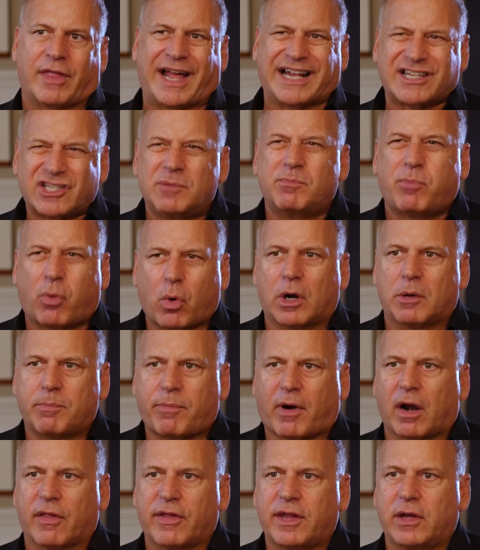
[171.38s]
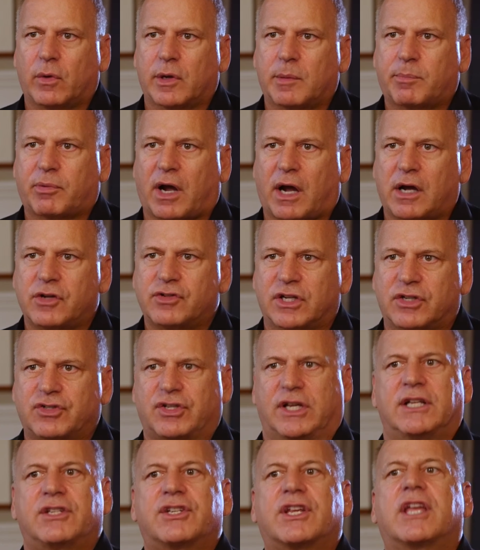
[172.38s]
that's an important part of the healing
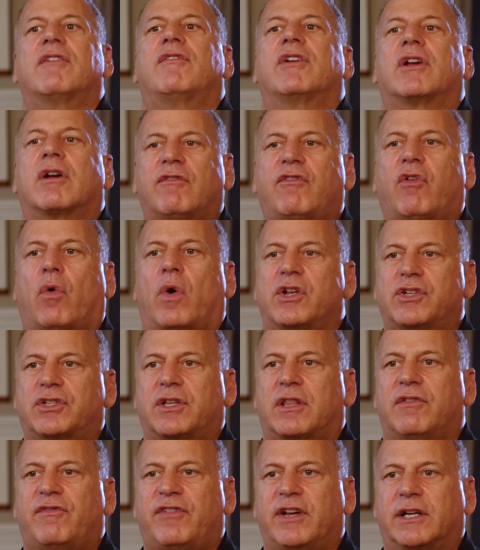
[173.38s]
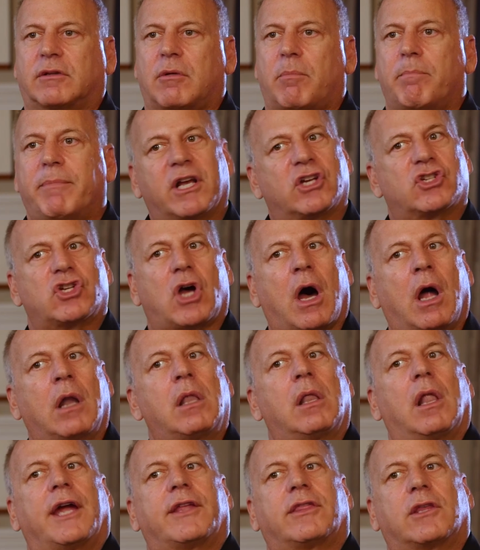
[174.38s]
process. It's giving a voice to the victim, because
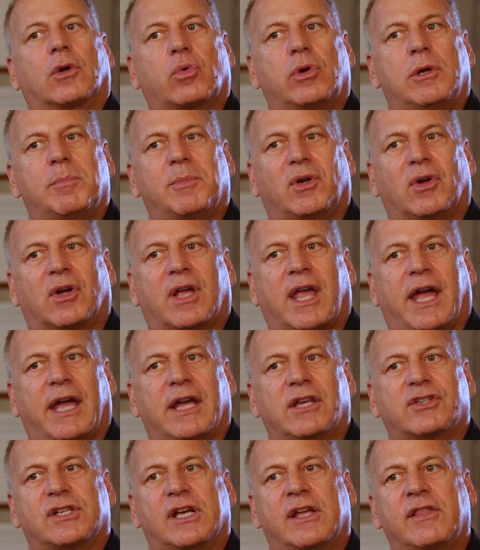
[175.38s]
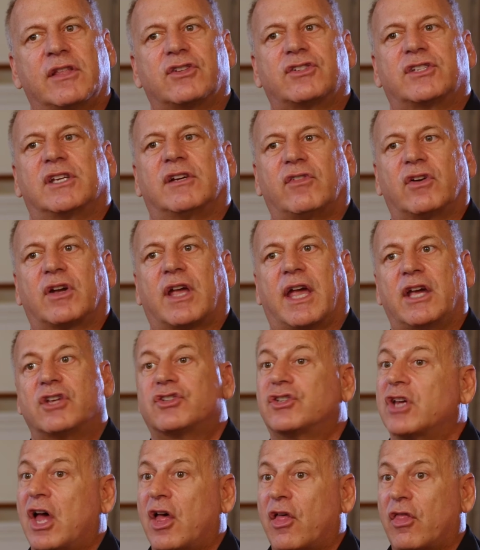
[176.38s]
unlike the criminal case, in the civil
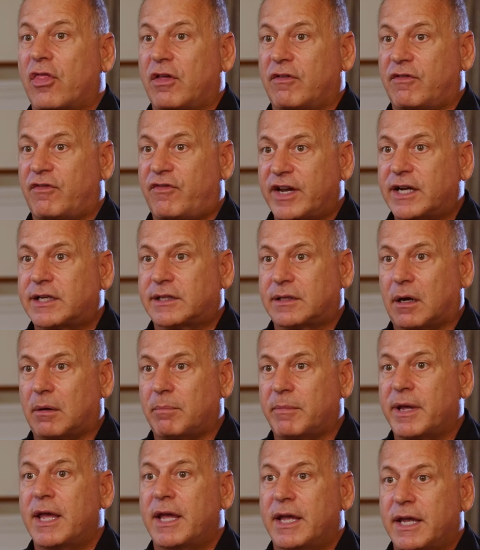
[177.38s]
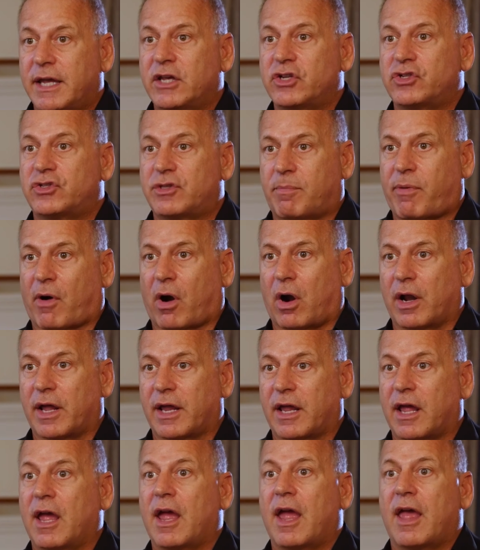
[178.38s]
case, the victim is the
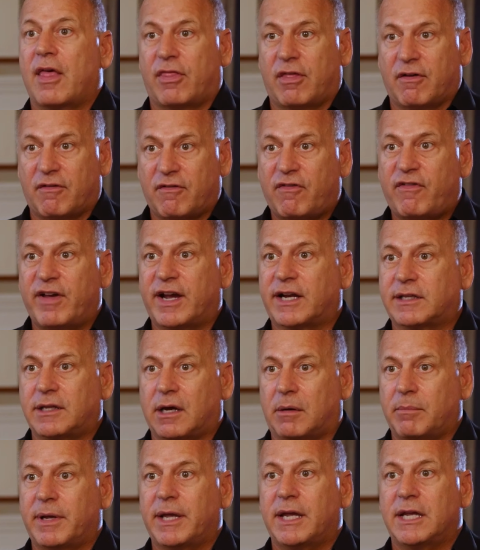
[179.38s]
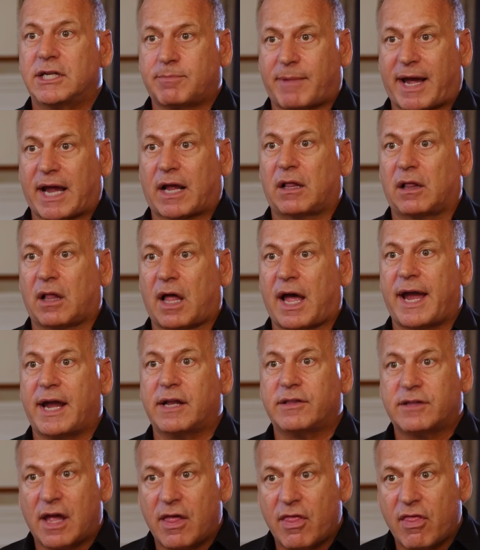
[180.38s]
party. The victim is my
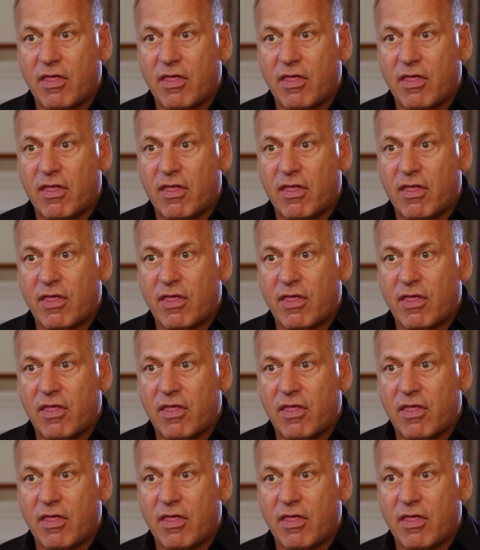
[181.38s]
client,